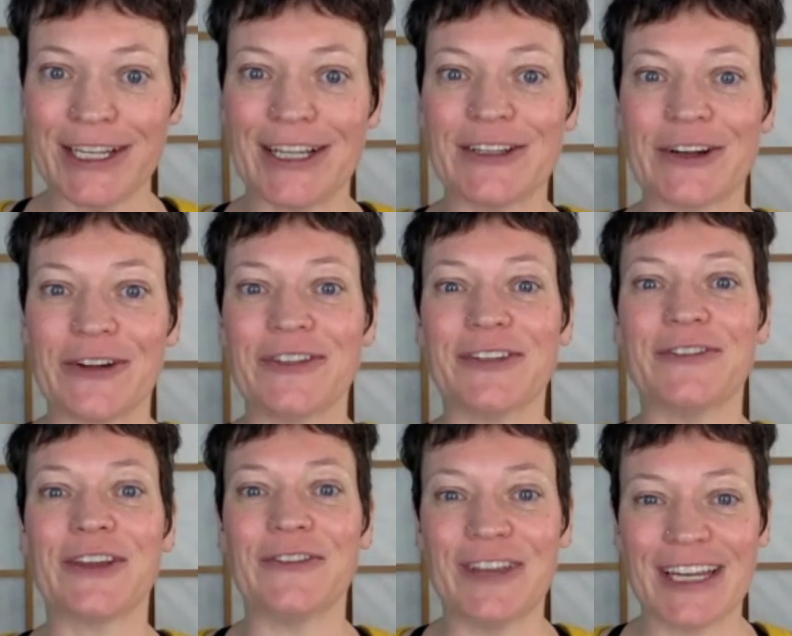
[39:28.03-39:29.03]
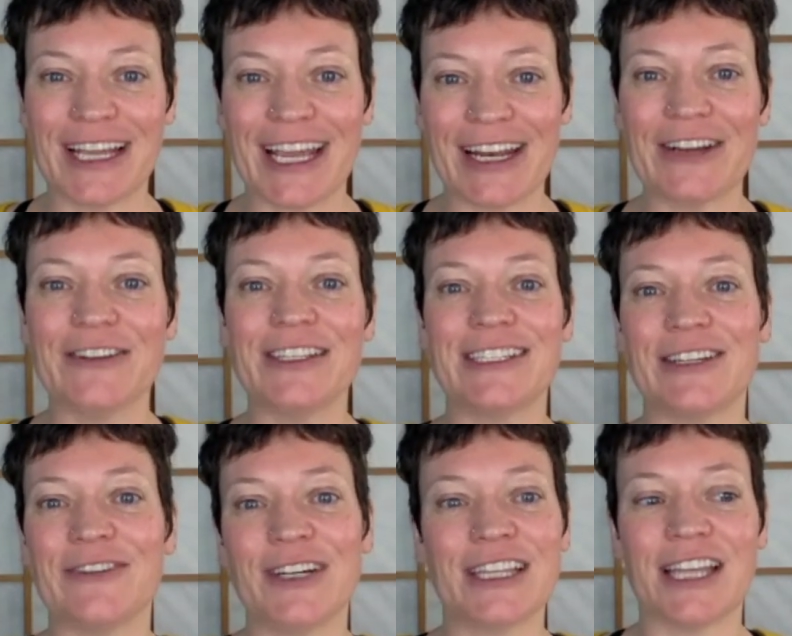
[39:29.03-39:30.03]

in terms of communicating with someone